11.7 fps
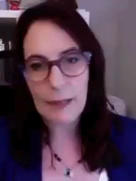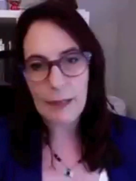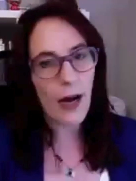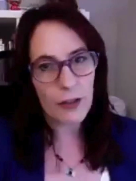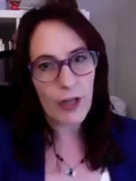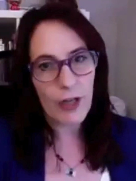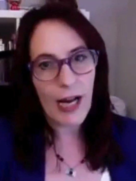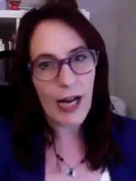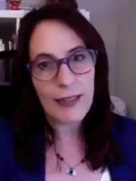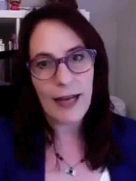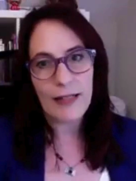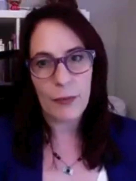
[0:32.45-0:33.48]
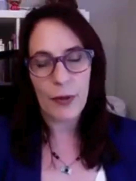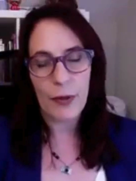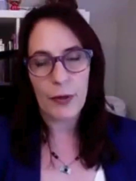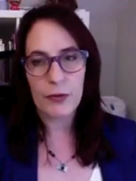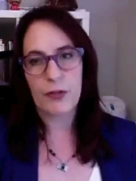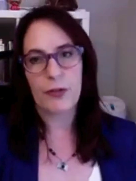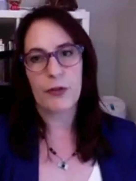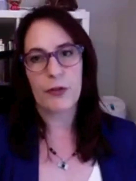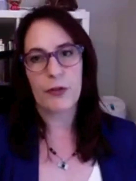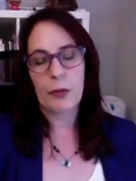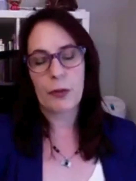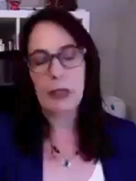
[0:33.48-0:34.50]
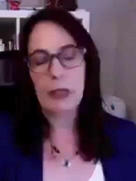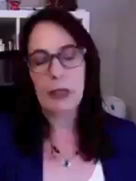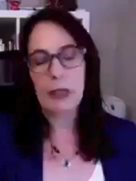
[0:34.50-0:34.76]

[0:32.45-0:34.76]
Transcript: contract as opposed to